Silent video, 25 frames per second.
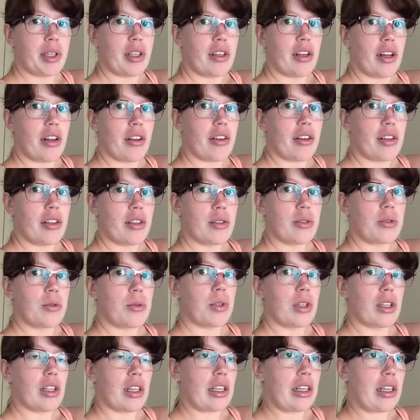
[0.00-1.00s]
but
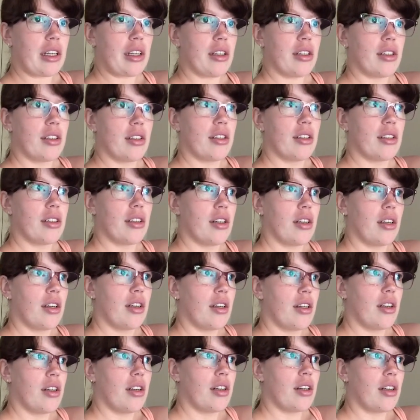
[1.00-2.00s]
nothing's really
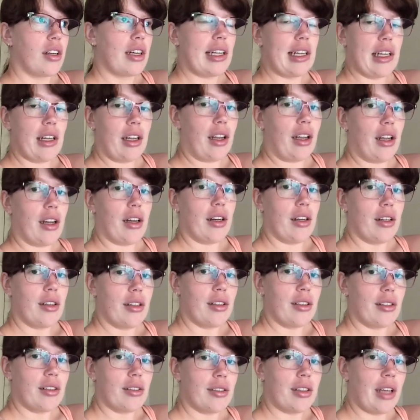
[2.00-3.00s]

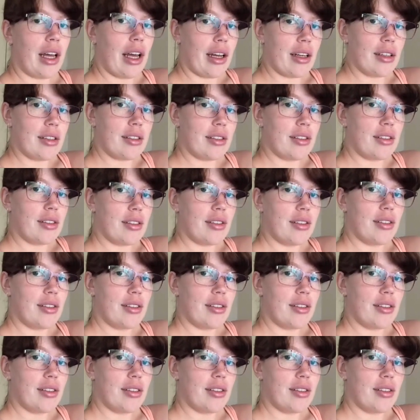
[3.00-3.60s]
clean yet.